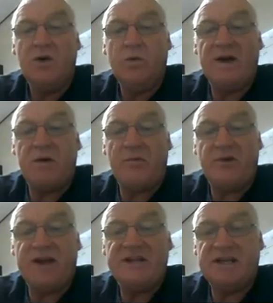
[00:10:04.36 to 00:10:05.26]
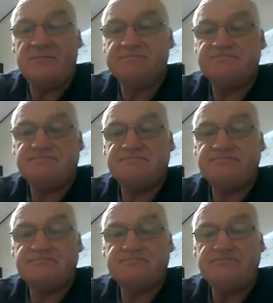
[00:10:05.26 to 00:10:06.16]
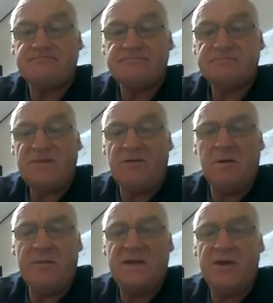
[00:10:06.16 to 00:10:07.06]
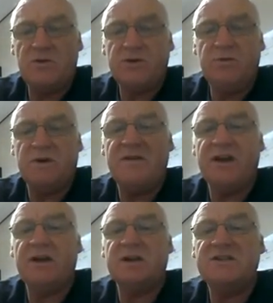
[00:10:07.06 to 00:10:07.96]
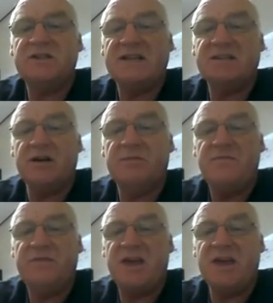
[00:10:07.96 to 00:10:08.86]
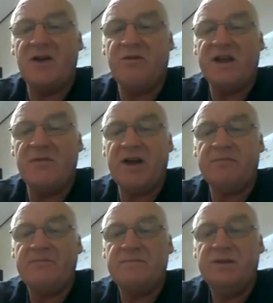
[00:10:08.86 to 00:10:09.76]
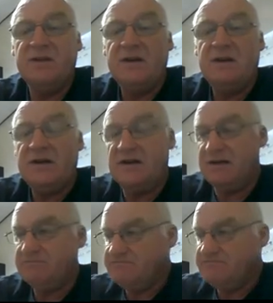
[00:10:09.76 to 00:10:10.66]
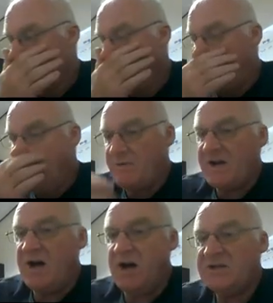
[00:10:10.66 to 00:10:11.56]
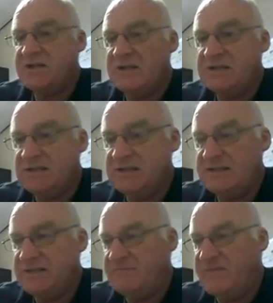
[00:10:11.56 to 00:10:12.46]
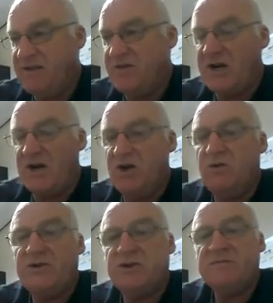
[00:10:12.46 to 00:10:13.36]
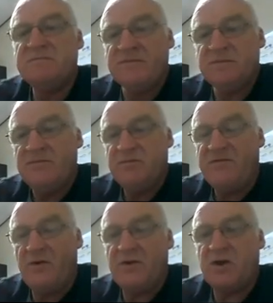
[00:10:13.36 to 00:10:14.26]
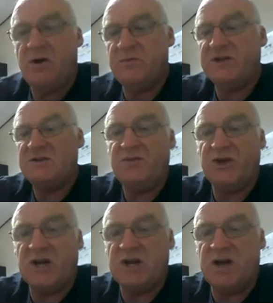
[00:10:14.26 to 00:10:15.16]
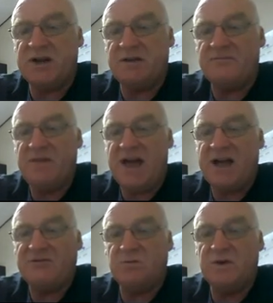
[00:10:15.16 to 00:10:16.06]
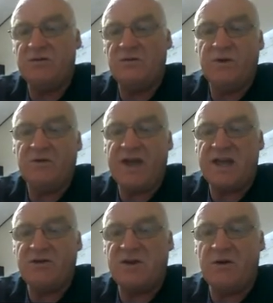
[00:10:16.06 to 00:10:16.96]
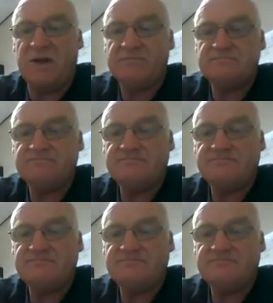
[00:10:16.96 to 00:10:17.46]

We're operating from here. The launch point vehicle is set up here anyway. What I would ask, if you're going to launch before the competition, put your glider out and we'll get you going.